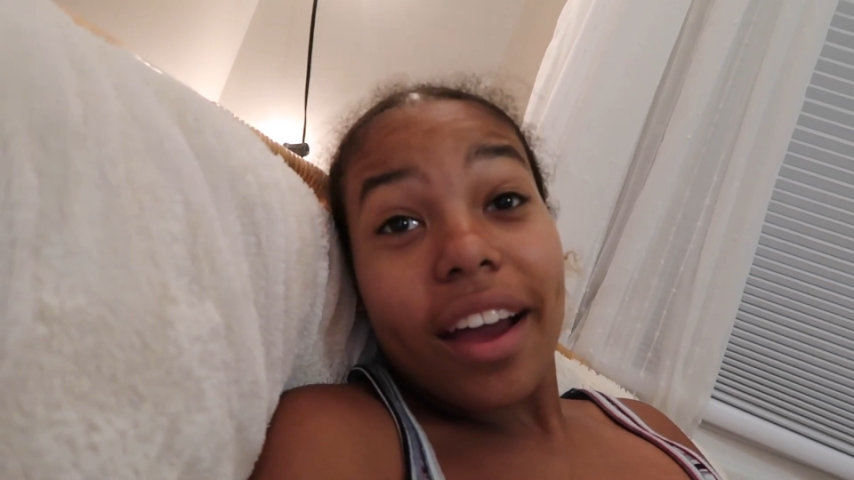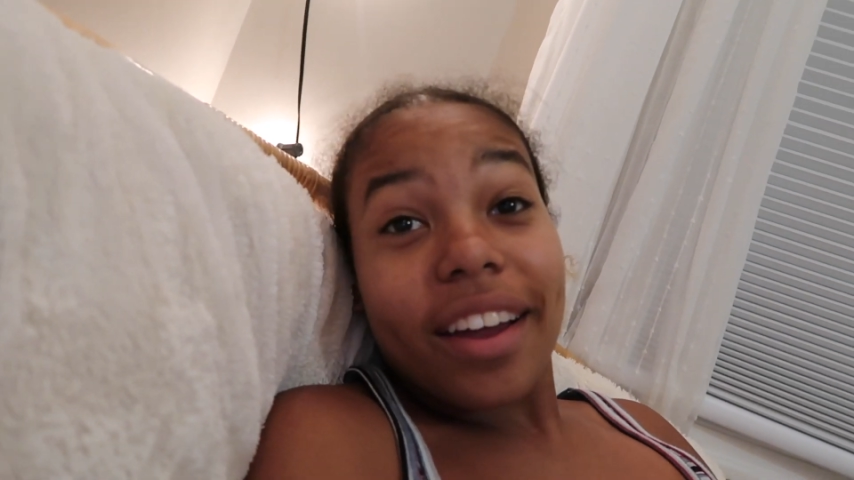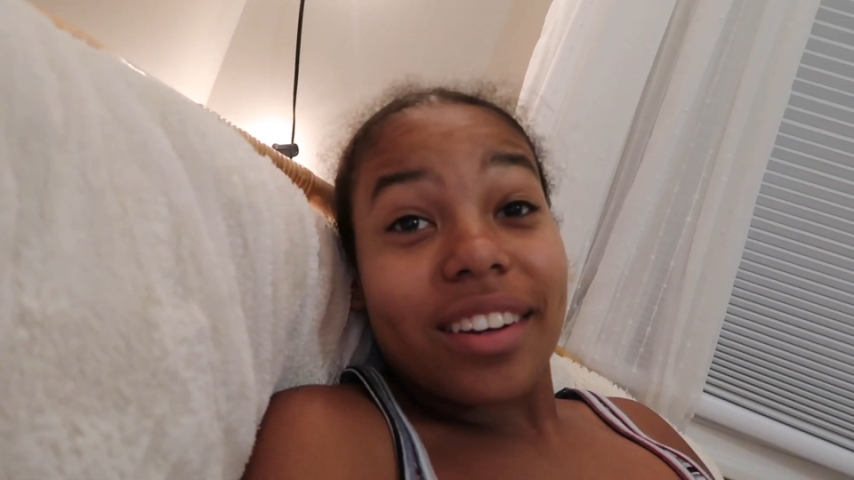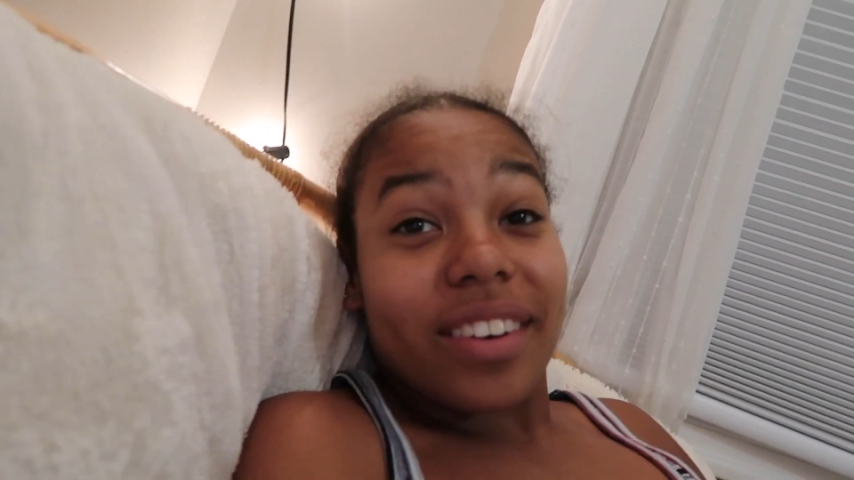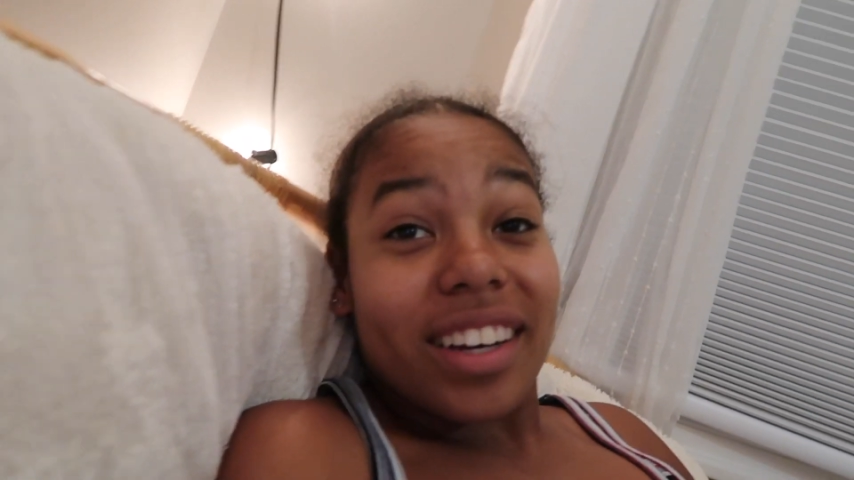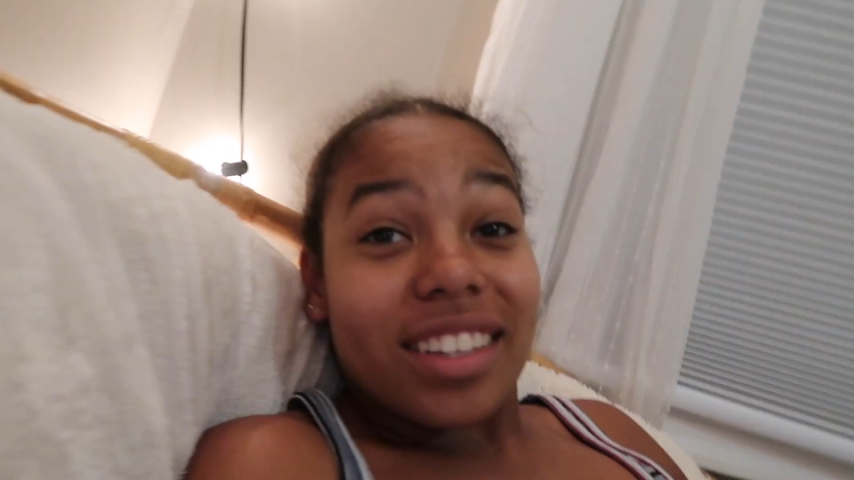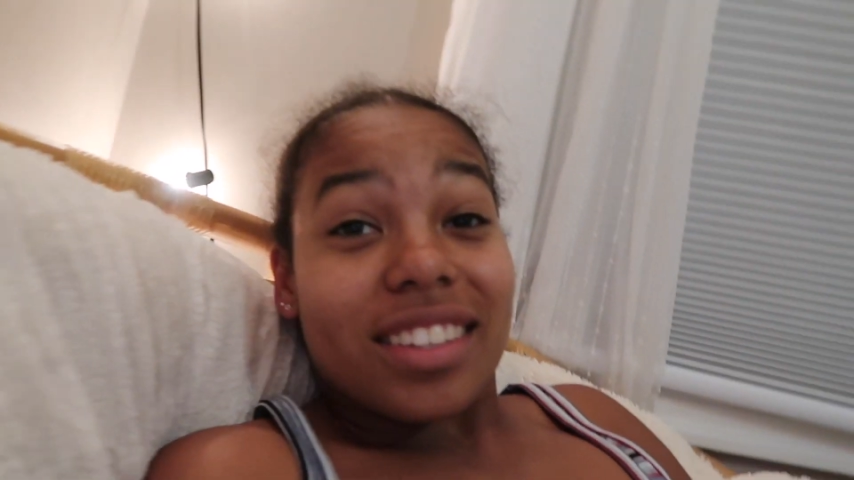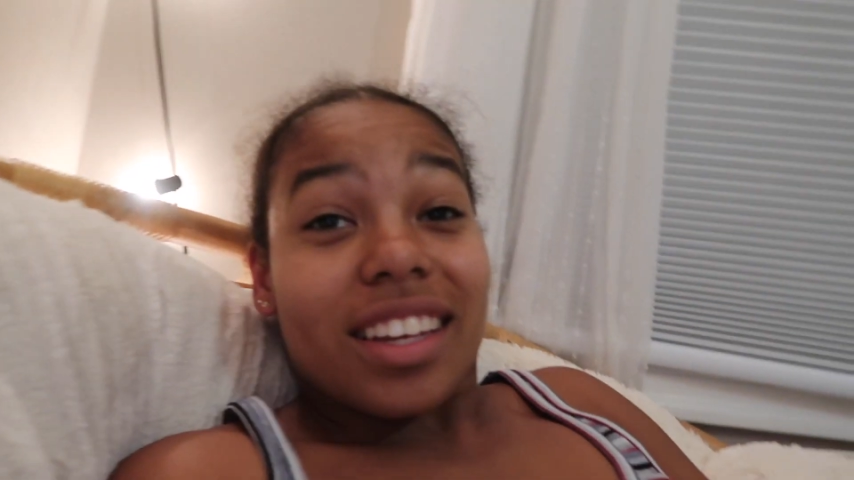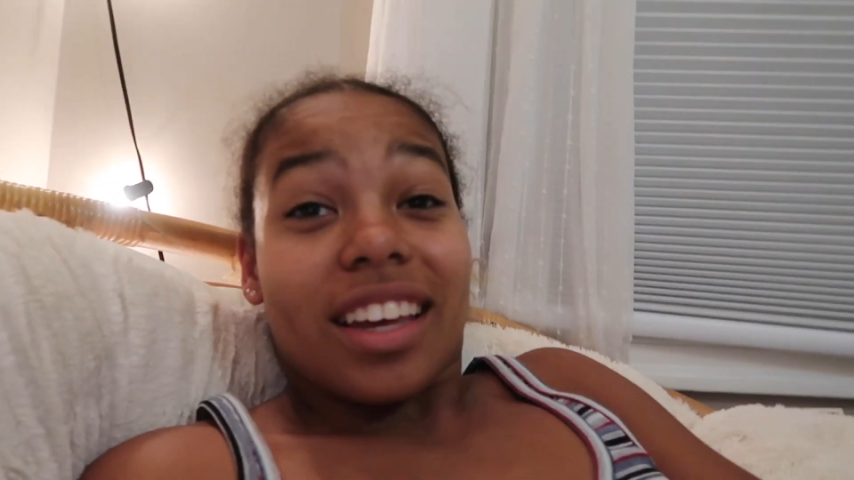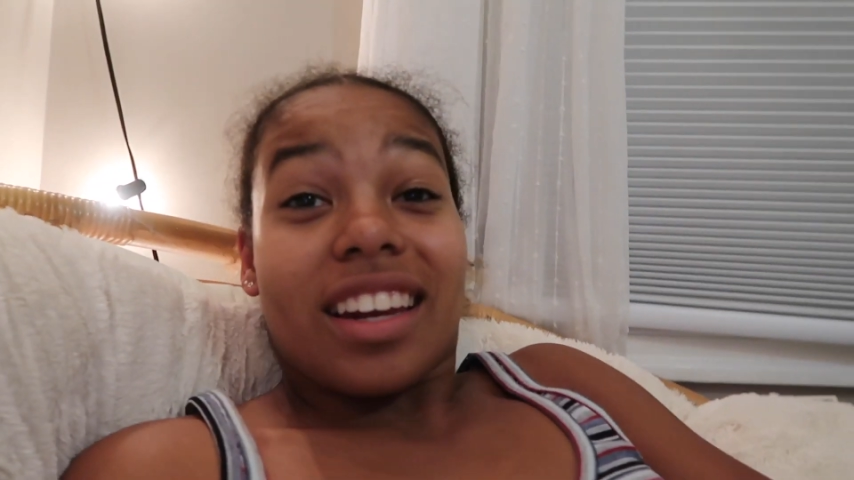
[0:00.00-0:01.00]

Anyways,